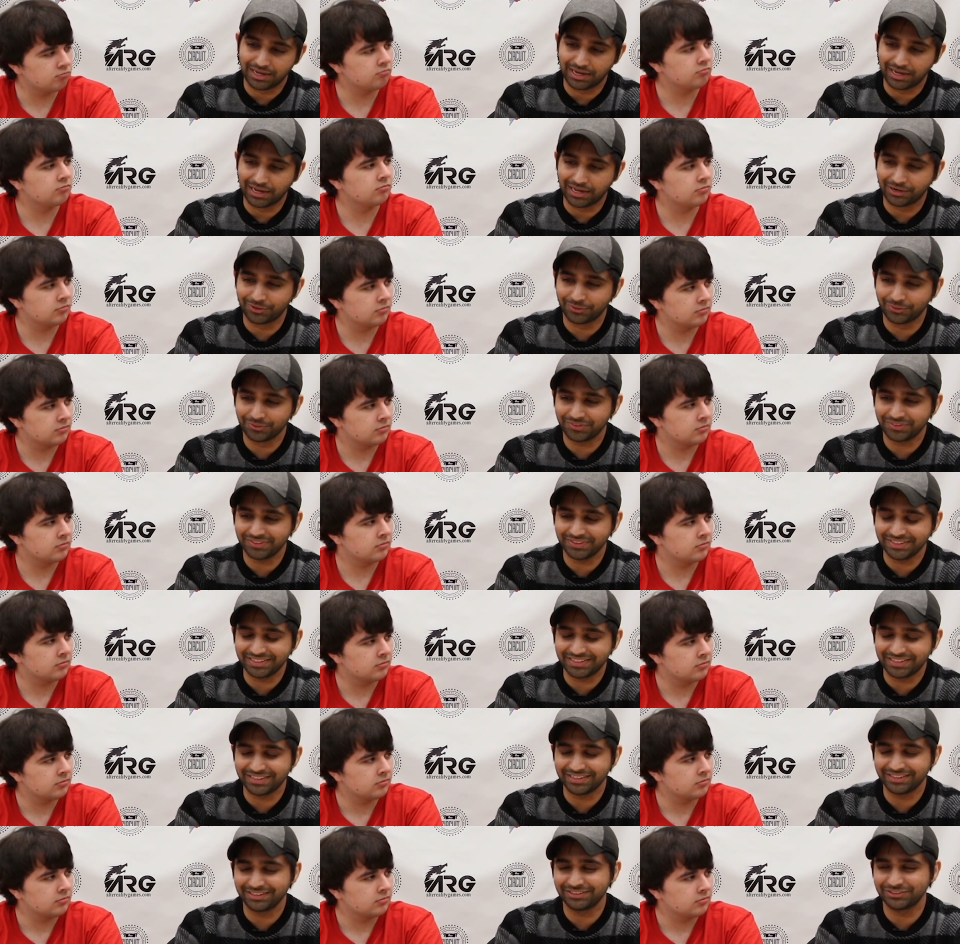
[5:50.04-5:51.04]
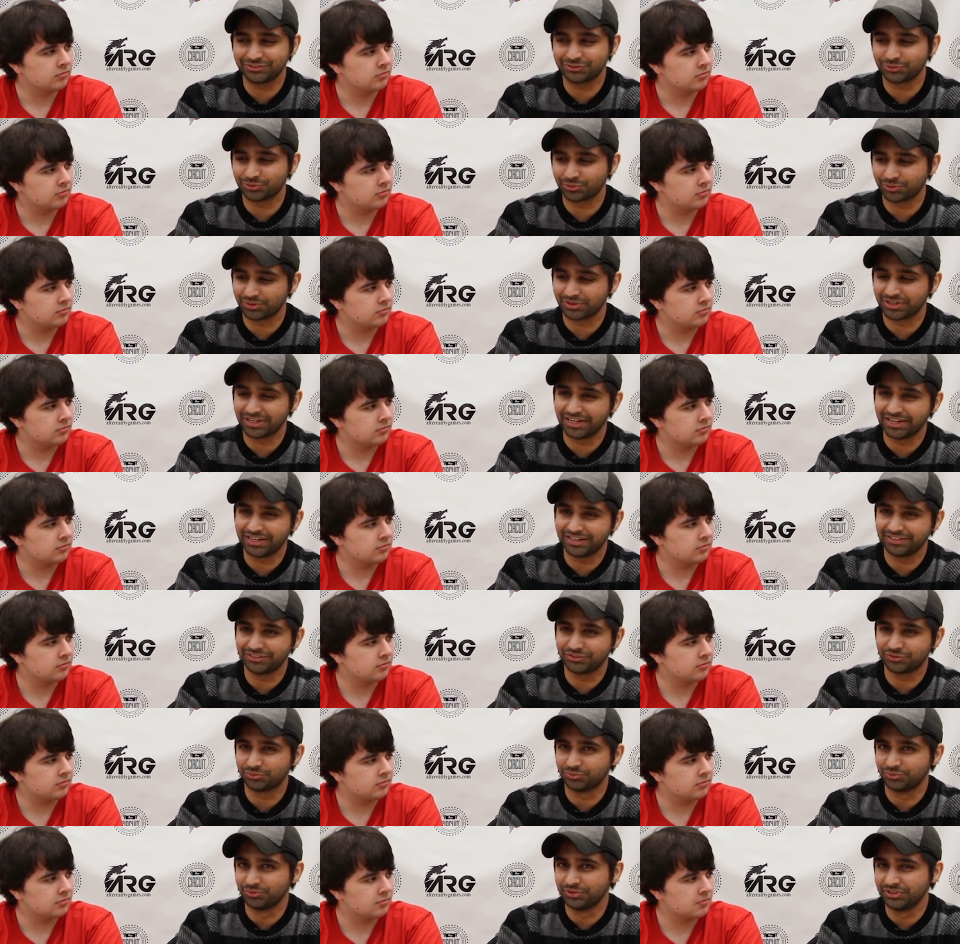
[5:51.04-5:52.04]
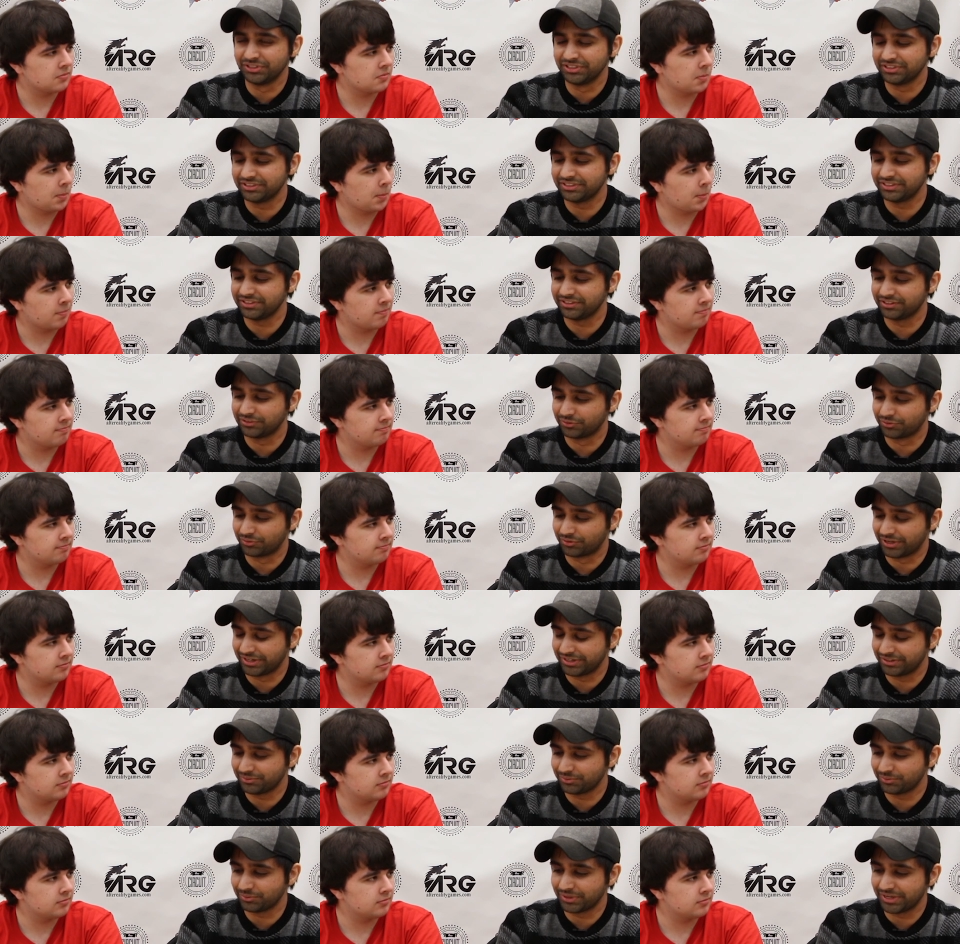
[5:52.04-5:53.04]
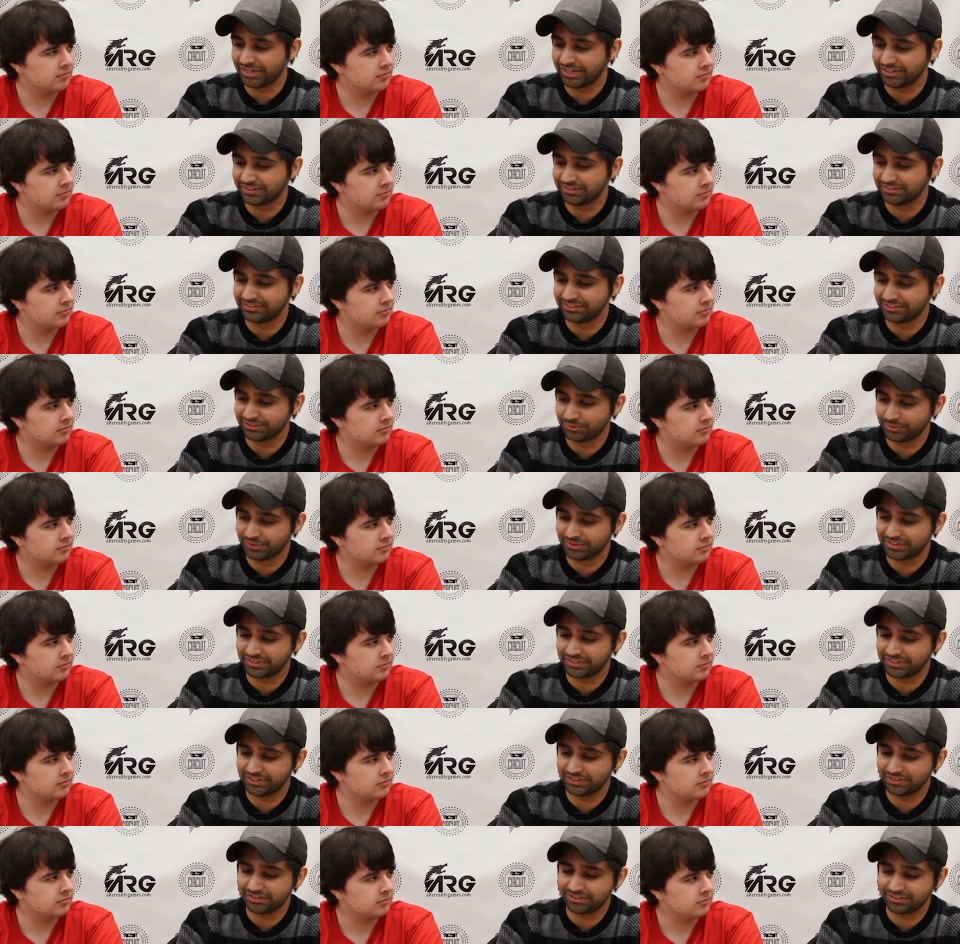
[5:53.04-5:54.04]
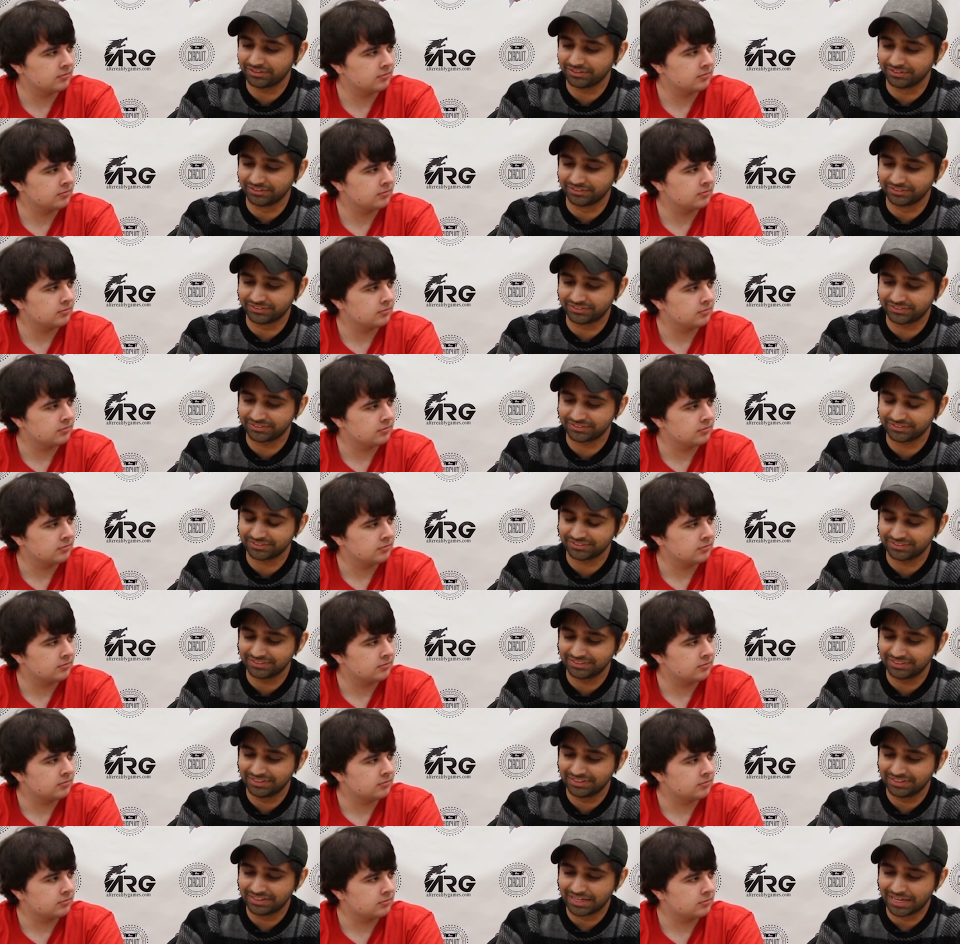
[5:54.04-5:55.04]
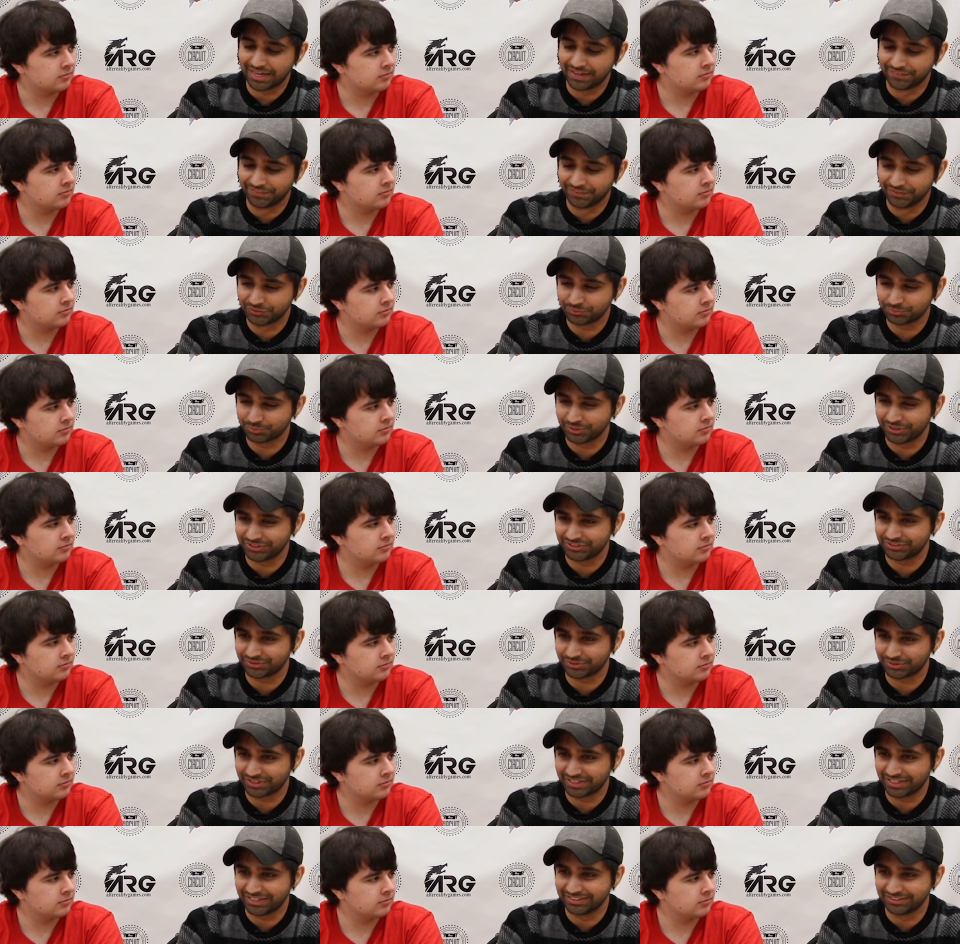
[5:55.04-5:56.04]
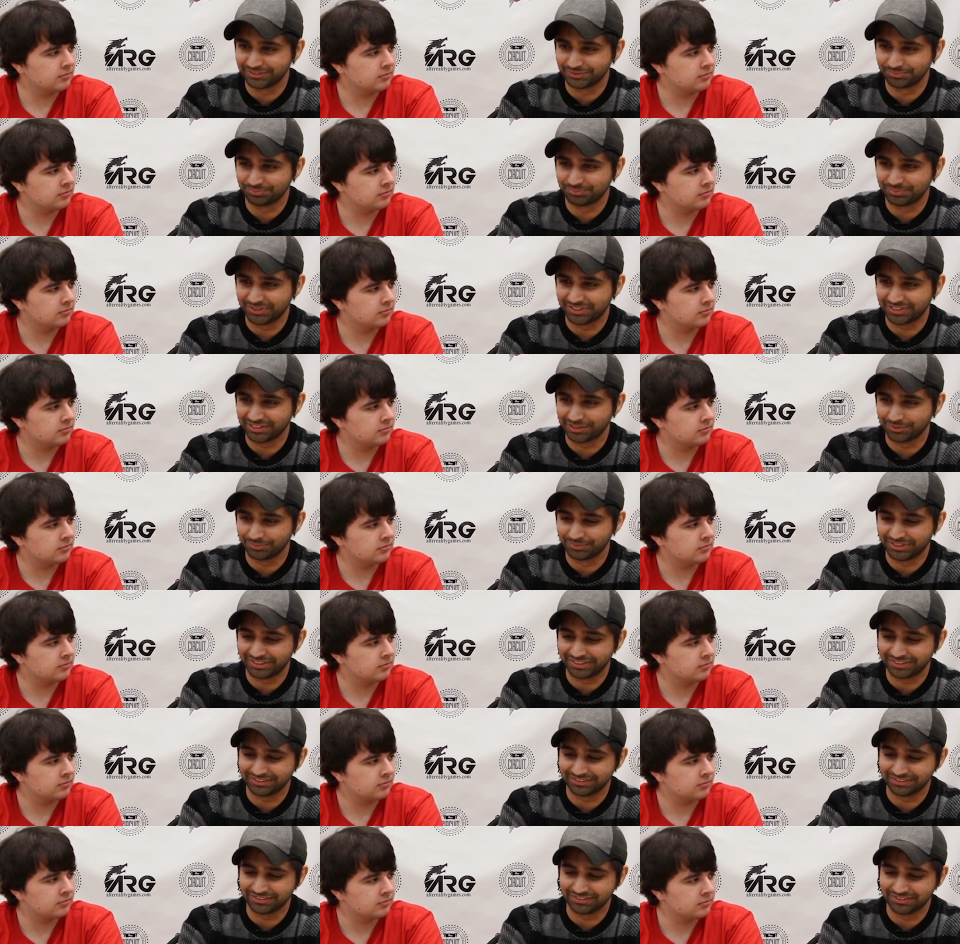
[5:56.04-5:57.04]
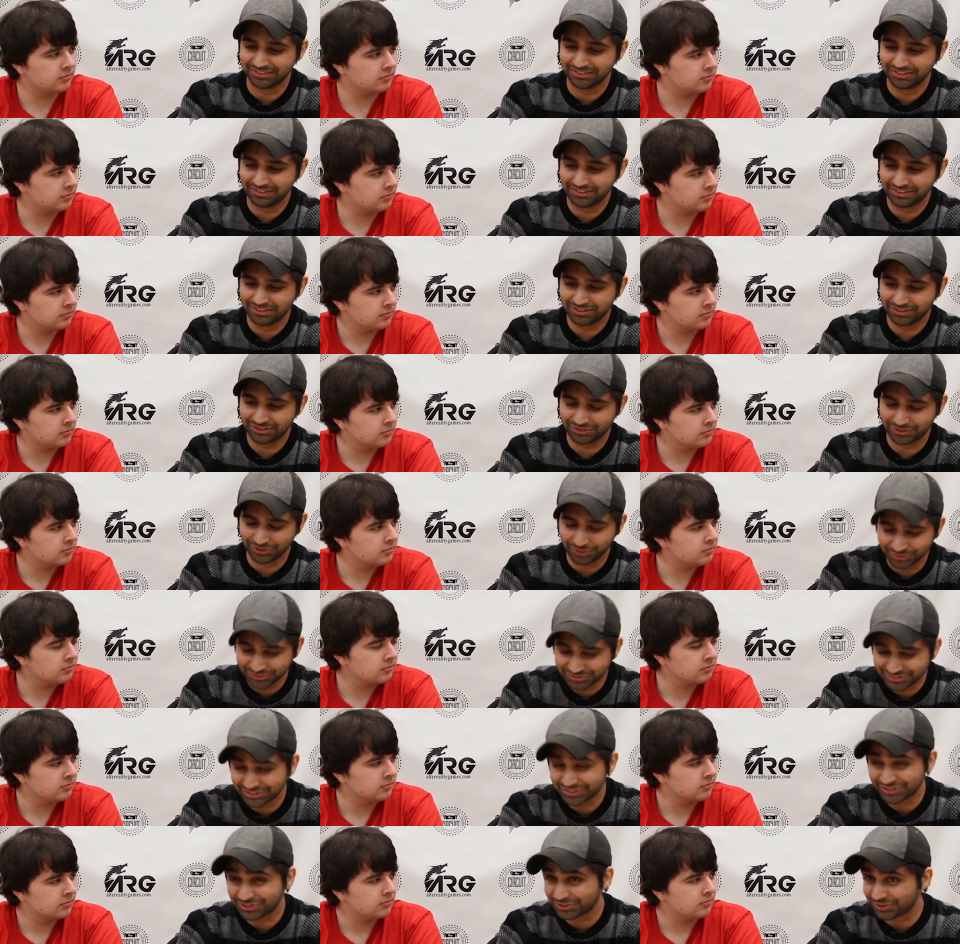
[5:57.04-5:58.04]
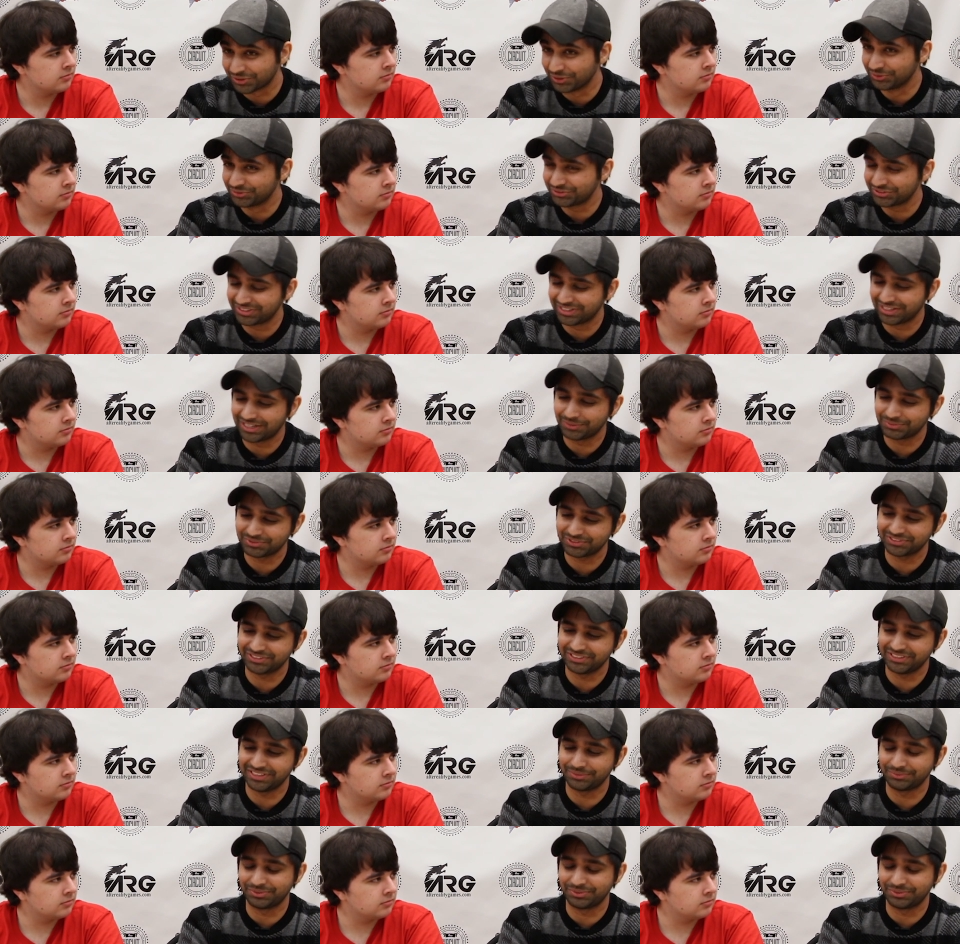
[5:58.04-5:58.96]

Speaker 1: I don't think hitting Tour Guide is really the right way to deal with it, because at this point, Tour Guide's becoming closer and closer to obsolete.